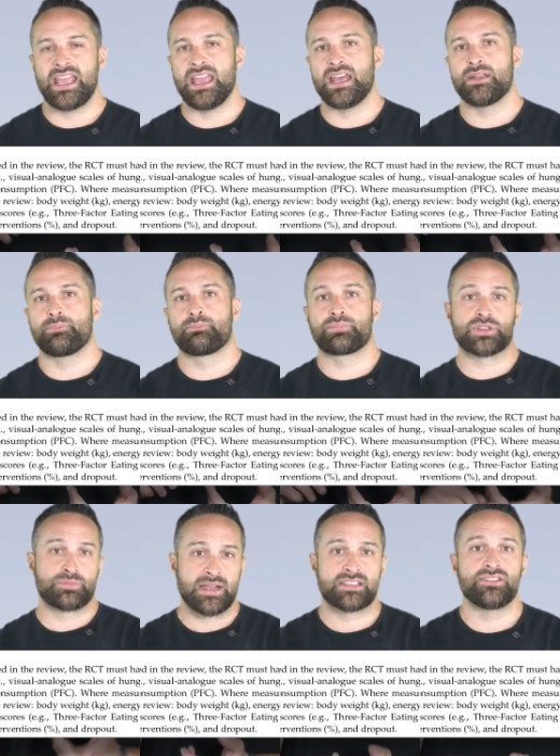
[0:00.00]
and
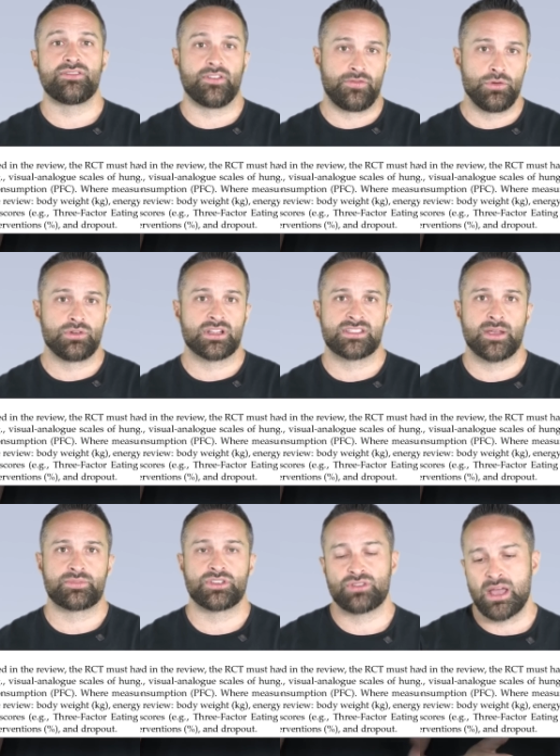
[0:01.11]
prospective food
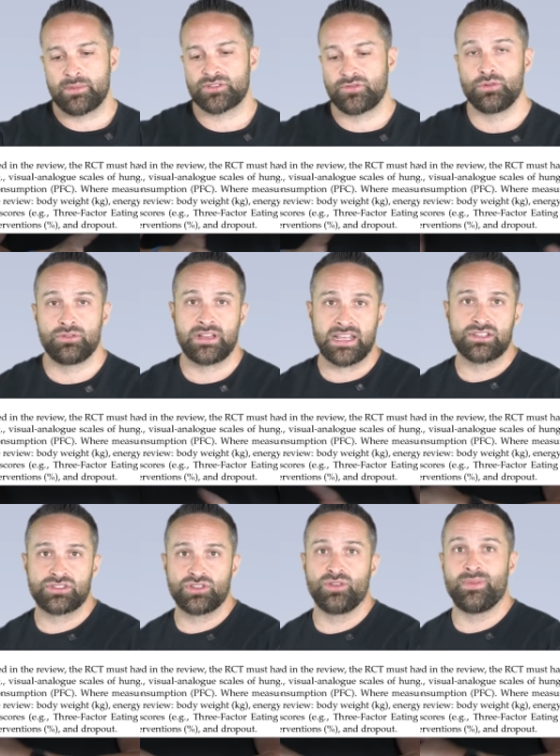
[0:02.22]
consumption. So how much food do they
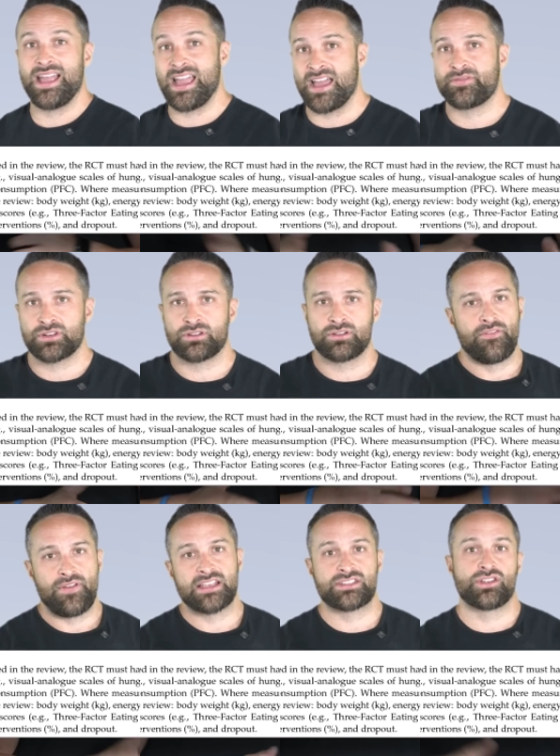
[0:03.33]
consume after
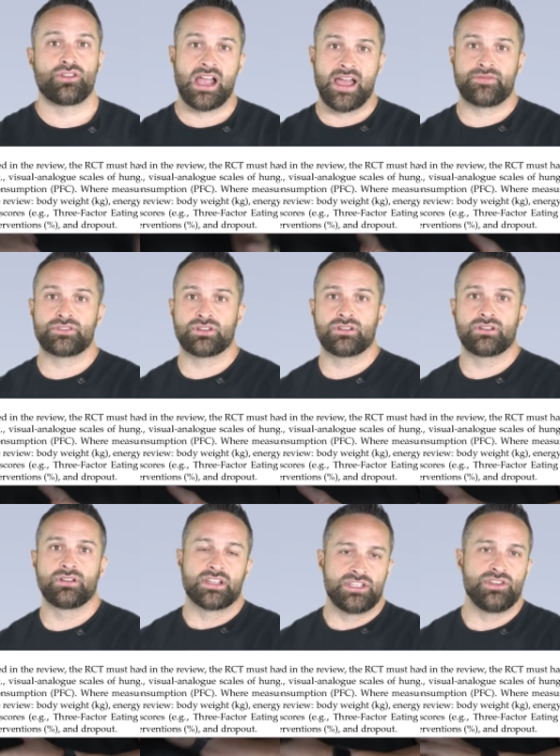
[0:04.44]
fasting or
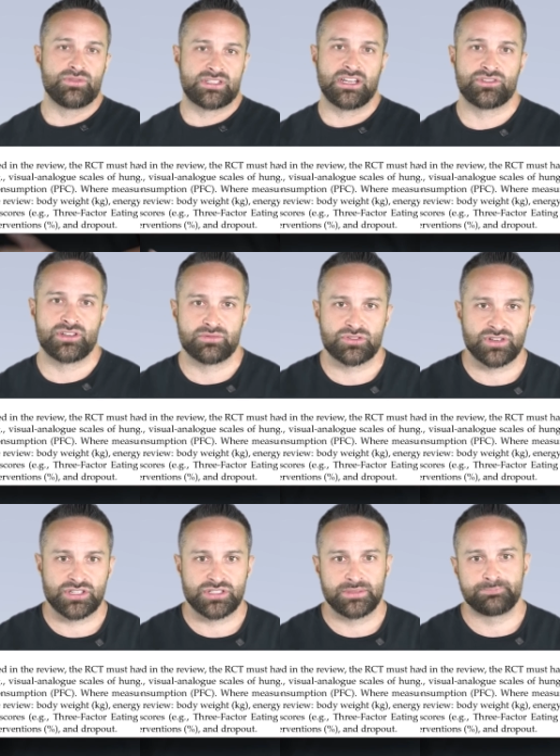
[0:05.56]
after continuous energy
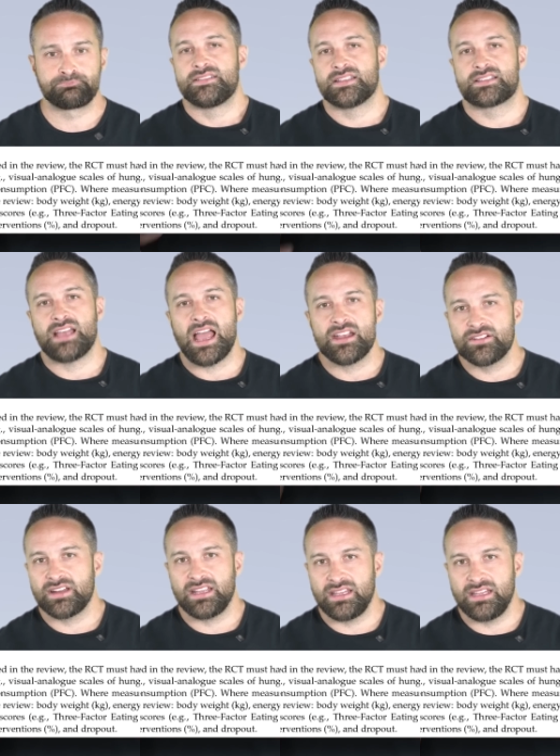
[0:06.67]
restriction? Desire
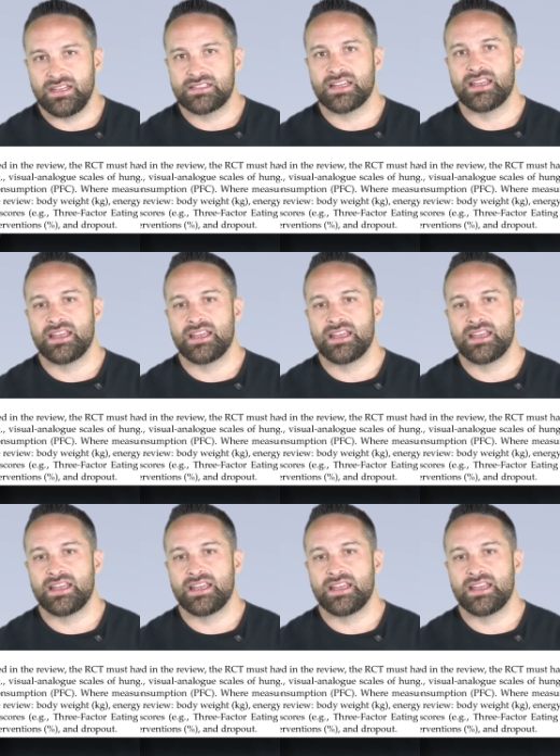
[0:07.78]
to eat